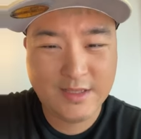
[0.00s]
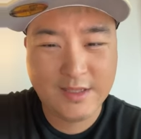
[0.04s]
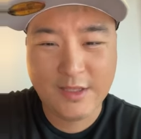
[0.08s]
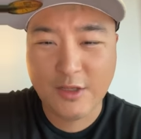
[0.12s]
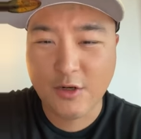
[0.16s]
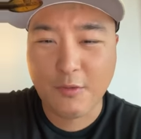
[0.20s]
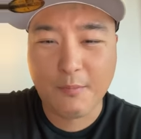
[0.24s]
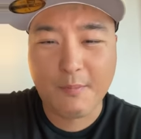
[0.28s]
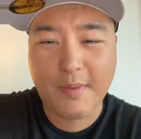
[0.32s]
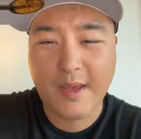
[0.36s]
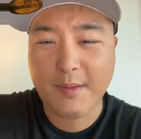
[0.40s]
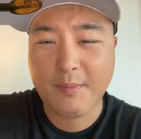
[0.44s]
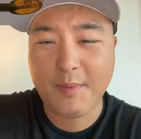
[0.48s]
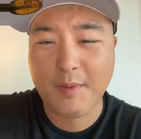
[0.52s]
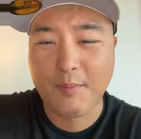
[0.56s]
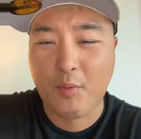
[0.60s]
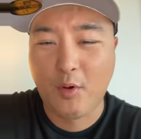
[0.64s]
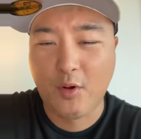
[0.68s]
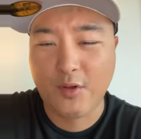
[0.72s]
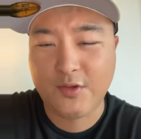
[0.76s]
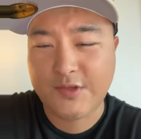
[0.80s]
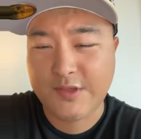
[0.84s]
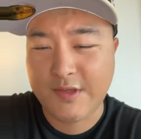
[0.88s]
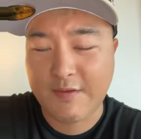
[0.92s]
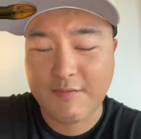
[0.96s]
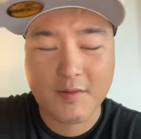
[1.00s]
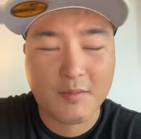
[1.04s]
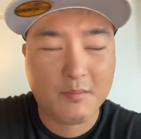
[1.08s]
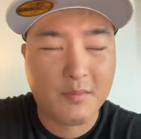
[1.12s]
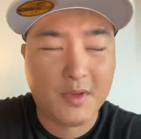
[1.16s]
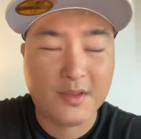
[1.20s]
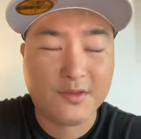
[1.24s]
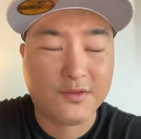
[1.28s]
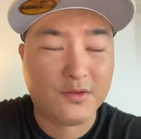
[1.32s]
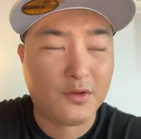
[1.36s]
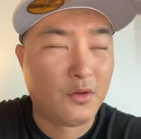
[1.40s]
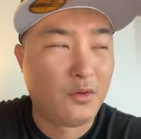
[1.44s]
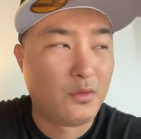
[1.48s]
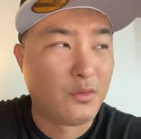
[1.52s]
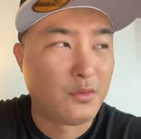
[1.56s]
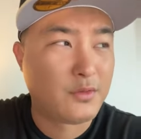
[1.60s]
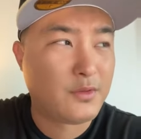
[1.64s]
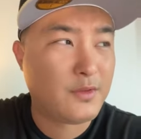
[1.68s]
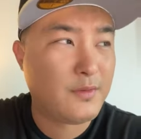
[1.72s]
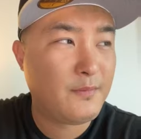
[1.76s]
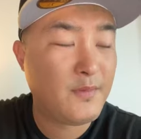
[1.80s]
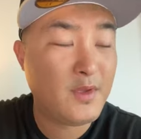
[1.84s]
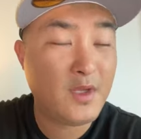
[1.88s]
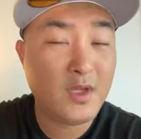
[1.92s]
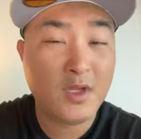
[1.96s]
little baby boy, seven months
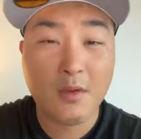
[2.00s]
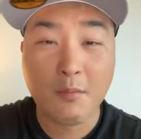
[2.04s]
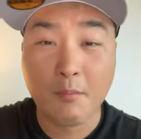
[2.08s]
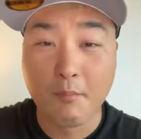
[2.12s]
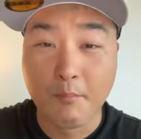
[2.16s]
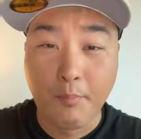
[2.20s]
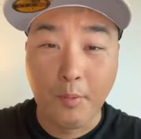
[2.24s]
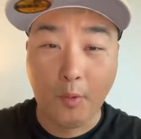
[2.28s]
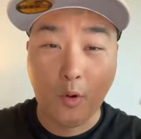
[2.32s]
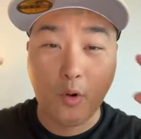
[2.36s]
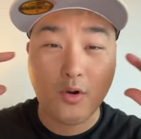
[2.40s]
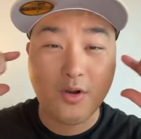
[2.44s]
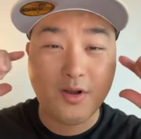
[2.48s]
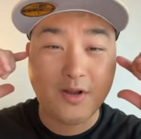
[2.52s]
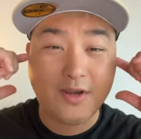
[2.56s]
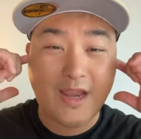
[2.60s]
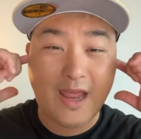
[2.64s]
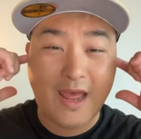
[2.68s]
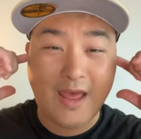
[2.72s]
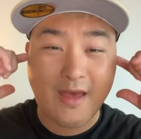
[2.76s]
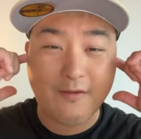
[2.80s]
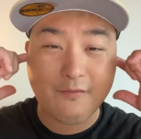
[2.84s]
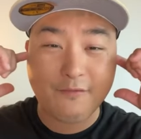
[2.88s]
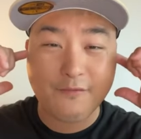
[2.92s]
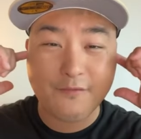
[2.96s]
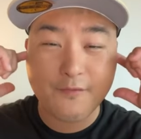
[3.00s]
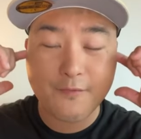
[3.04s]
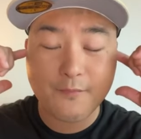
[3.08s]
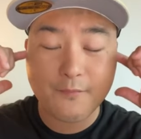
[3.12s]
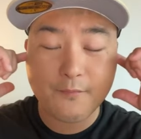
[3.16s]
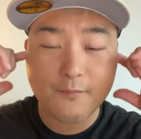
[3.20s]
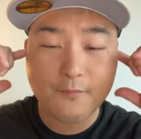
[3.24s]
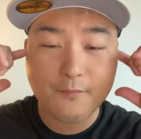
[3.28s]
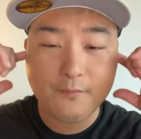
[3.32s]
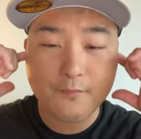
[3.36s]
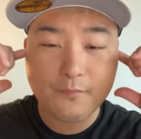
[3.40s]
old, born deaf.